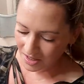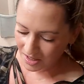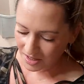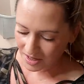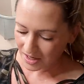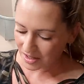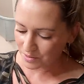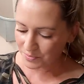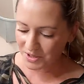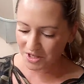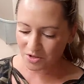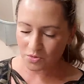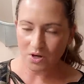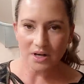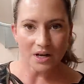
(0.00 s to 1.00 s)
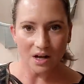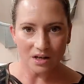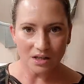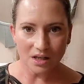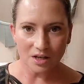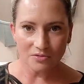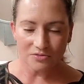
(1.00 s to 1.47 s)
Uh, the P20
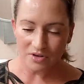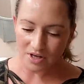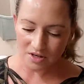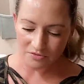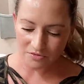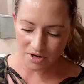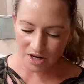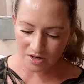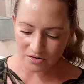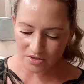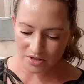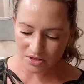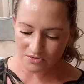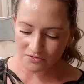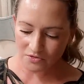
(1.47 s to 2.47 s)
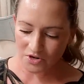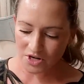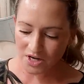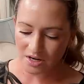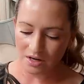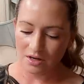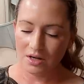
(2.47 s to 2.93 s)
alcohol-free,
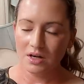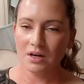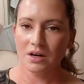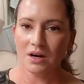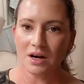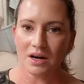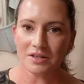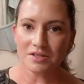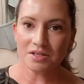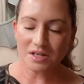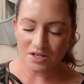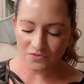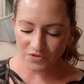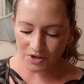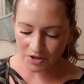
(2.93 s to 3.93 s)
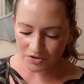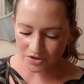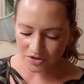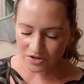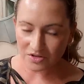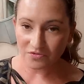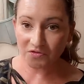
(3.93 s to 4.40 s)
fragrance-free, uh, six
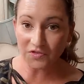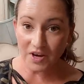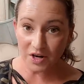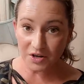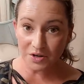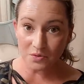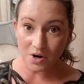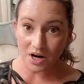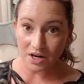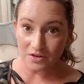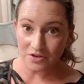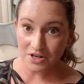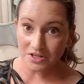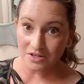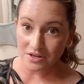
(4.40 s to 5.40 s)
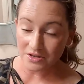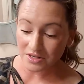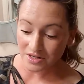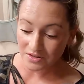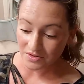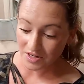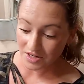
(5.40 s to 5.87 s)
filters, very
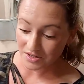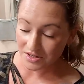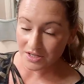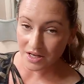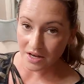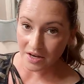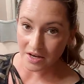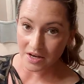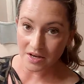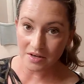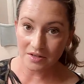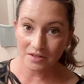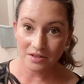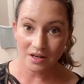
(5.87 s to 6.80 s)
water-resistant, they say.